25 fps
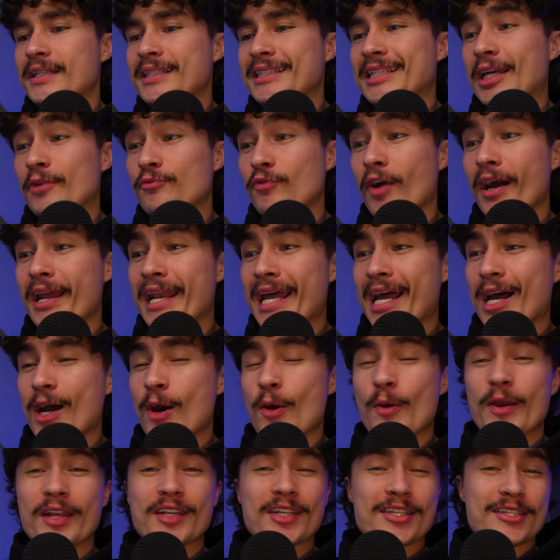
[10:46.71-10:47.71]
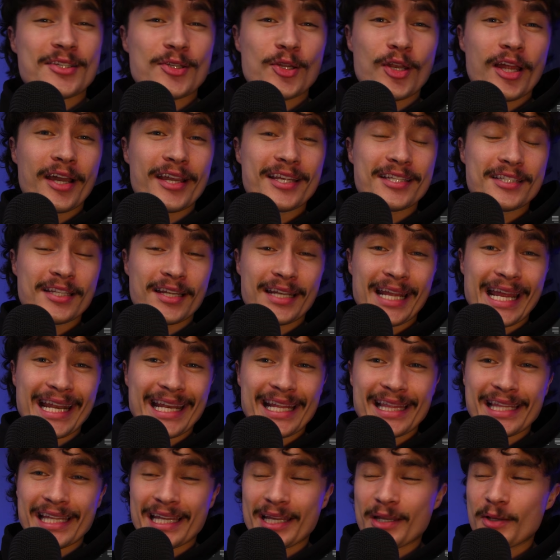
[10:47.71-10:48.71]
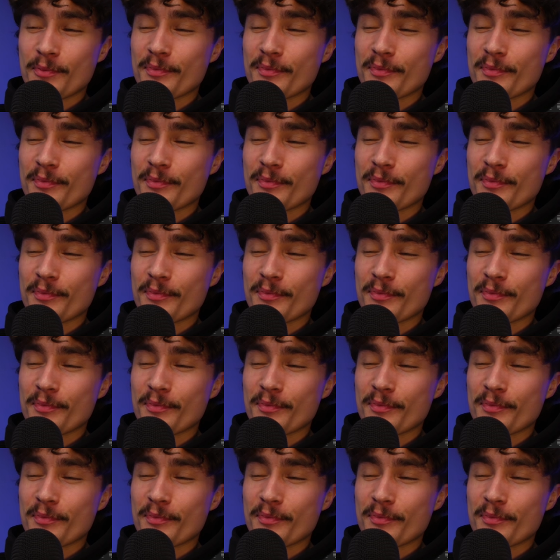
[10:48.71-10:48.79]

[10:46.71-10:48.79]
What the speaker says: Now right now it doesn't look like it's done anything,